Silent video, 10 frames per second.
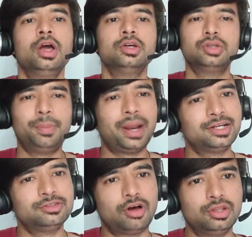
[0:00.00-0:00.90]
So
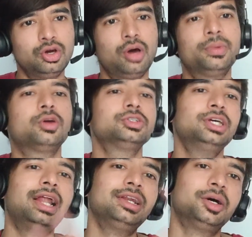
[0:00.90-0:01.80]
practice all the common questions
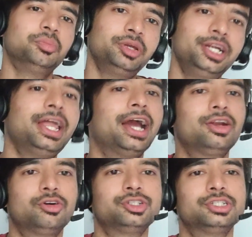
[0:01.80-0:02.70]
and company tagged
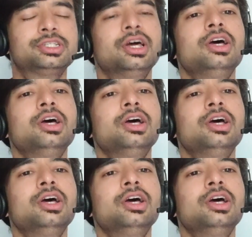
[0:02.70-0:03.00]
questions.